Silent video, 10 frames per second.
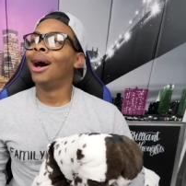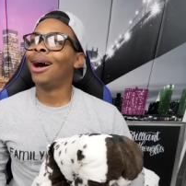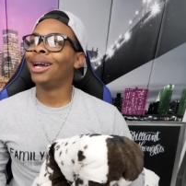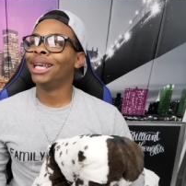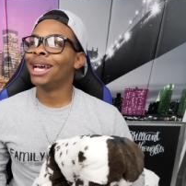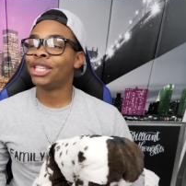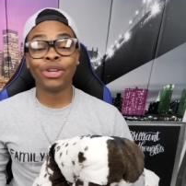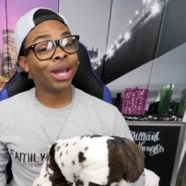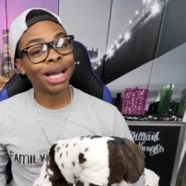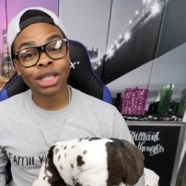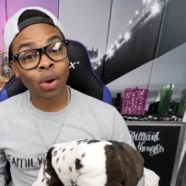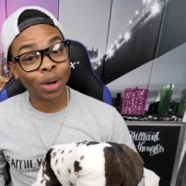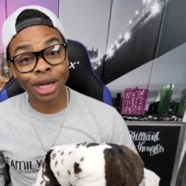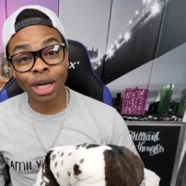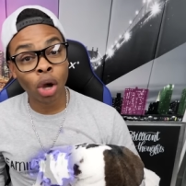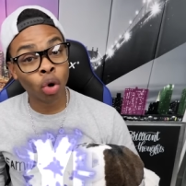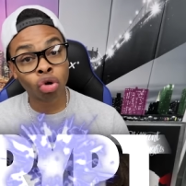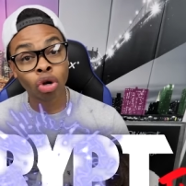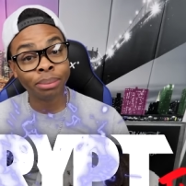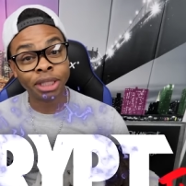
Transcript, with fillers: Ah yes, you guys are already know Crip